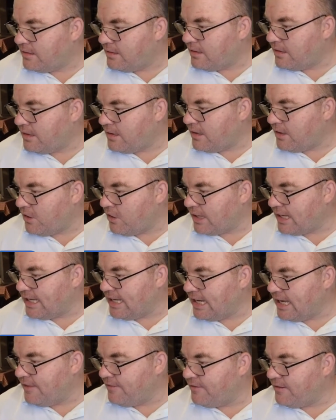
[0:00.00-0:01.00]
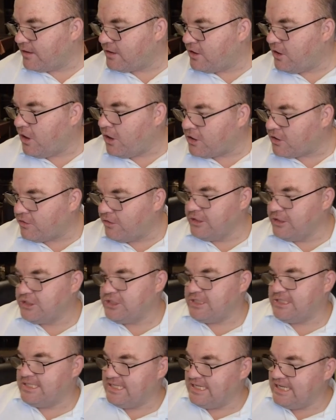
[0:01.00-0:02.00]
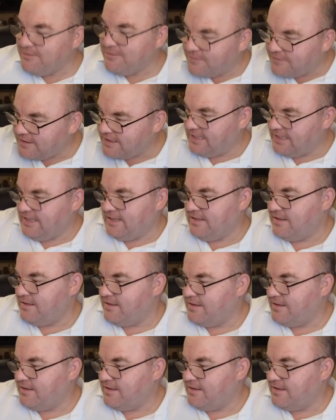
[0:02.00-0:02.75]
Oggy and the Cockroaches TV.